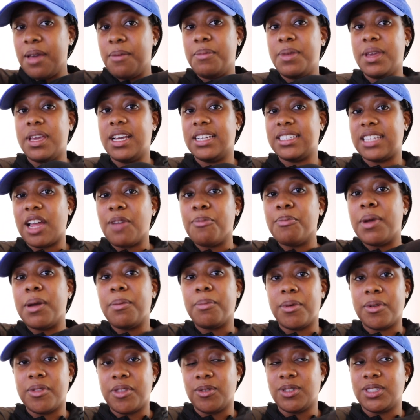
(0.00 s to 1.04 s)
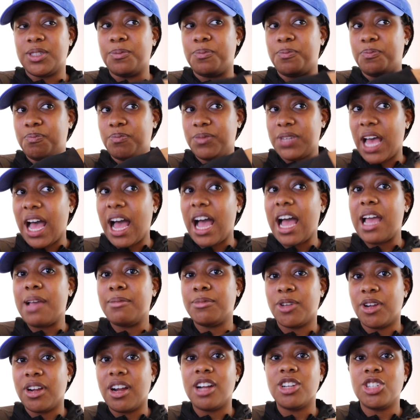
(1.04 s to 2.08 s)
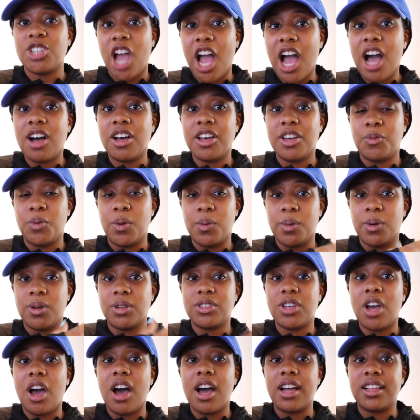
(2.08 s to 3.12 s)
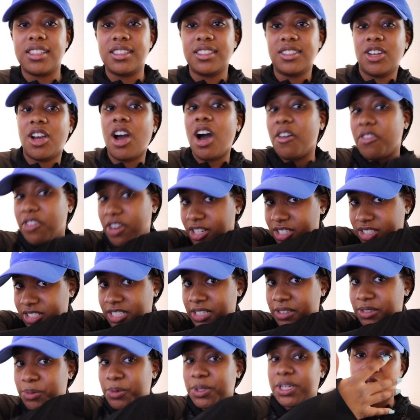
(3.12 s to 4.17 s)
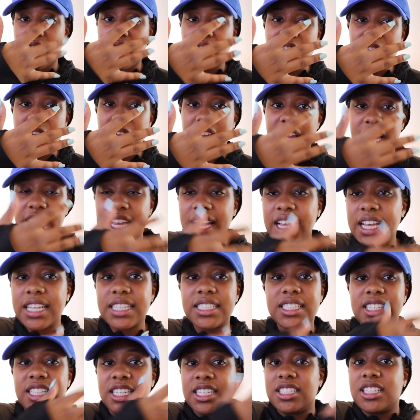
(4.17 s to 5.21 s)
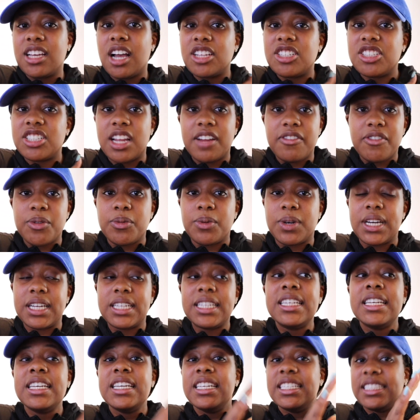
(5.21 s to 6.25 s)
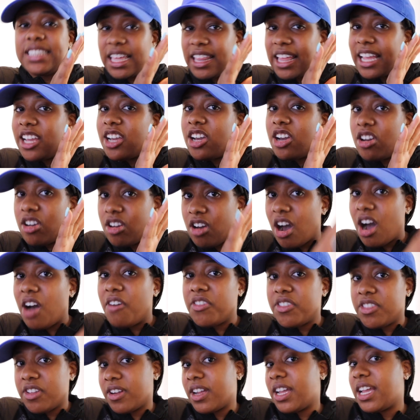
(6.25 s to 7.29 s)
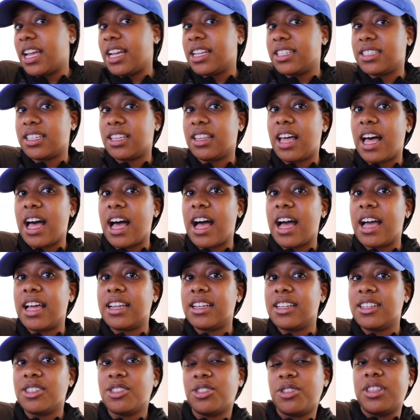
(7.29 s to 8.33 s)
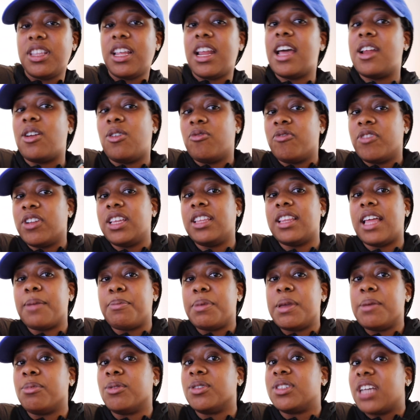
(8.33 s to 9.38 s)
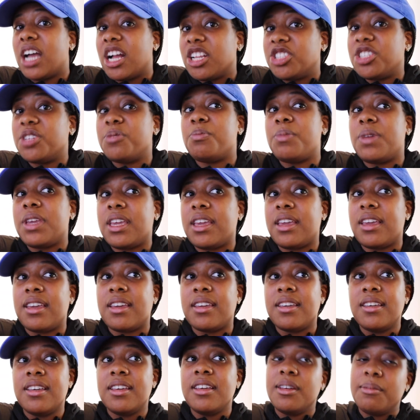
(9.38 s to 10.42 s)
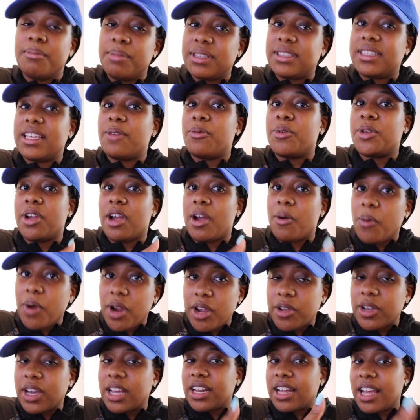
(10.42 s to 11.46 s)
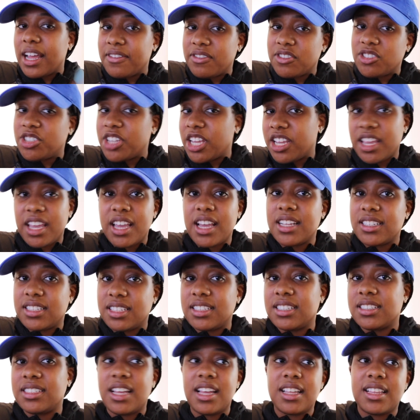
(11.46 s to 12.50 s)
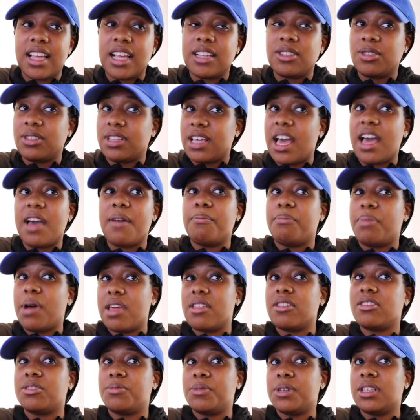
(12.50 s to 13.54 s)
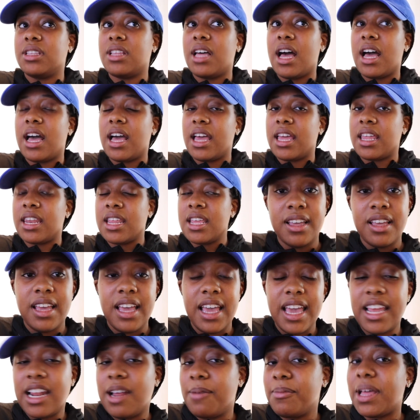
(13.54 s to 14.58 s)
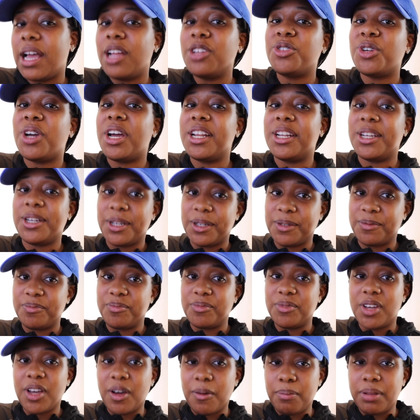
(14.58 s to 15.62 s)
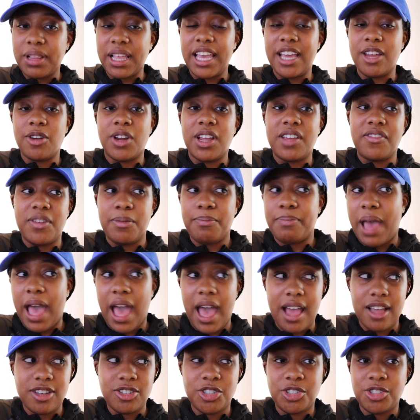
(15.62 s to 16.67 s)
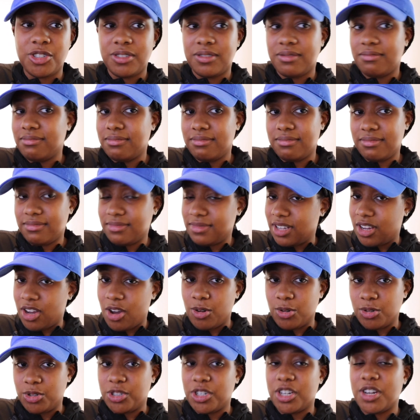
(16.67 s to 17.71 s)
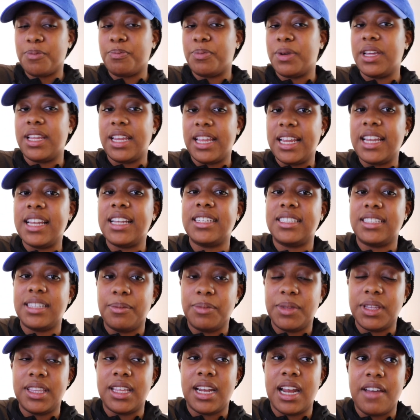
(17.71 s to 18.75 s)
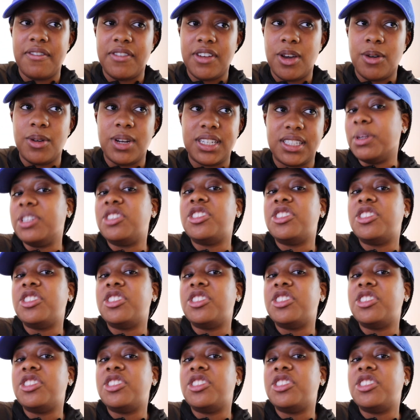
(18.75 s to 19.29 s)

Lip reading: Because I remember there was a time during our childhood when we were taught to cough in our sleeves. We could cough in your hands and then you're touching everyone. They like cough in their hands a lot. So then I don't really like people touching me. But then when you're at work, I have to shake hands and things like that. So that bothers me a lot. And I'm not trying to complain or even bash the culture, but it is something that I've noticed.